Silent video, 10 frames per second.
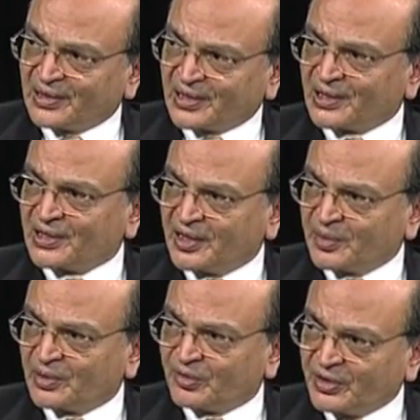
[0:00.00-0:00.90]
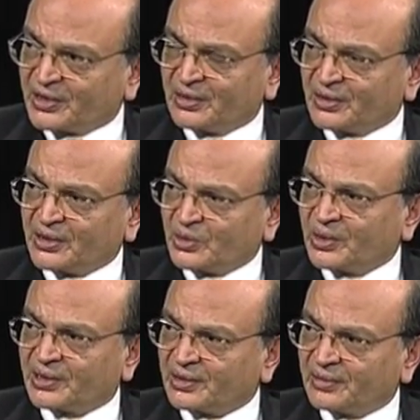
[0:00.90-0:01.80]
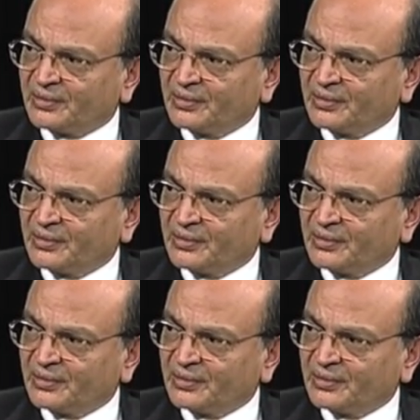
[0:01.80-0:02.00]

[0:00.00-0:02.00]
sustainable fiscal situation.